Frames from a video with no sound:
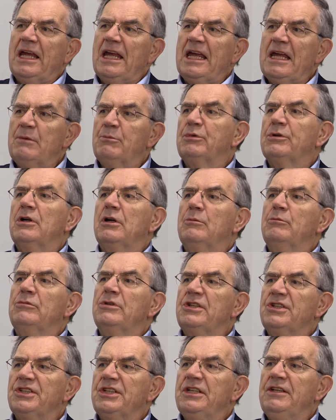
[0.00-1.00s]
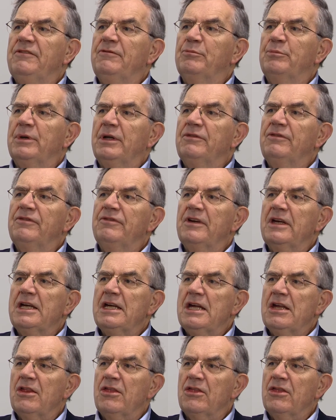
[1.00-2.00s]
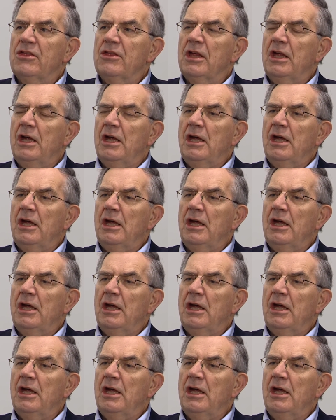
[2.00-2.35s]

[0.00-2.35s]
Abraham received by faith.